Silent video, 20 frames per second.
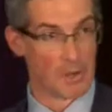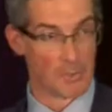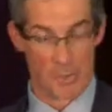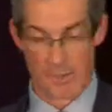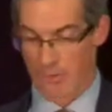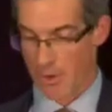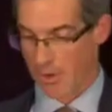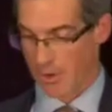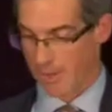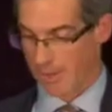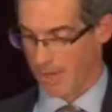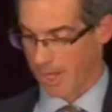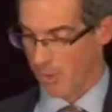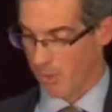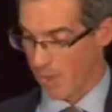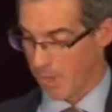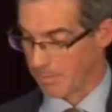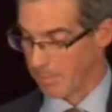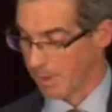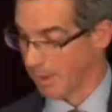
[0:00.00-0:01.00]
And we've already, I
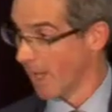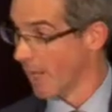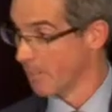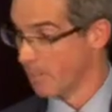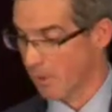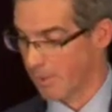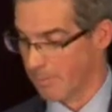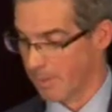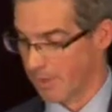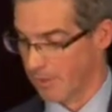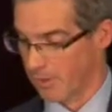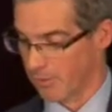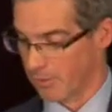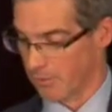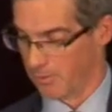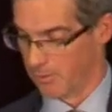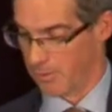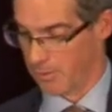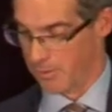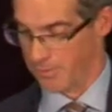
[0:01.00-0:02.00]
don't want to belabor it
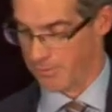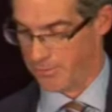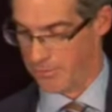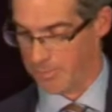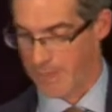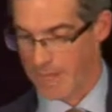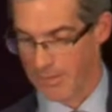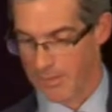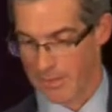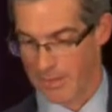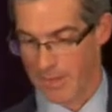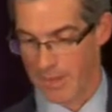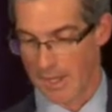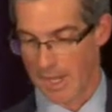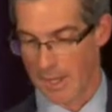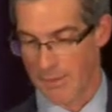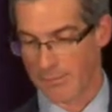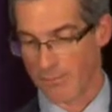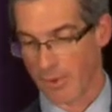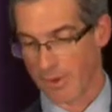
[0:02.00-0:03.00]
because you've spent the
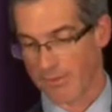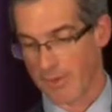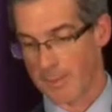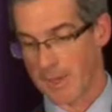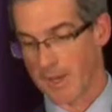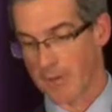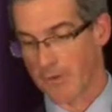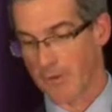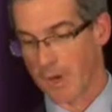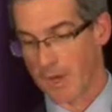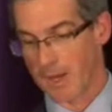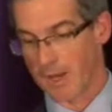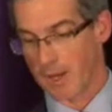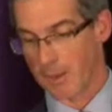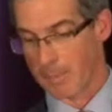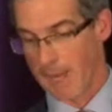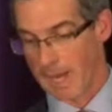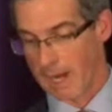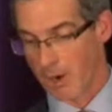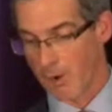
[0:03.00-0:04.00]
last 45 minutes talking
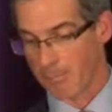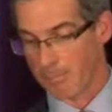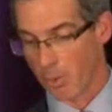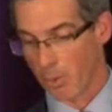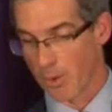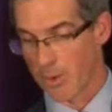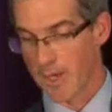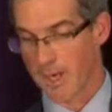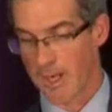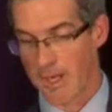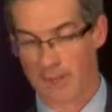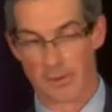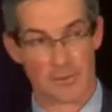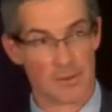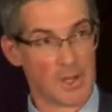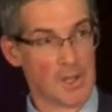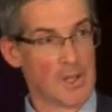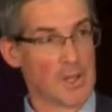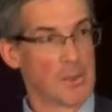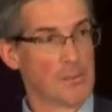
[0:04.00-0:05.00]
about how important it is,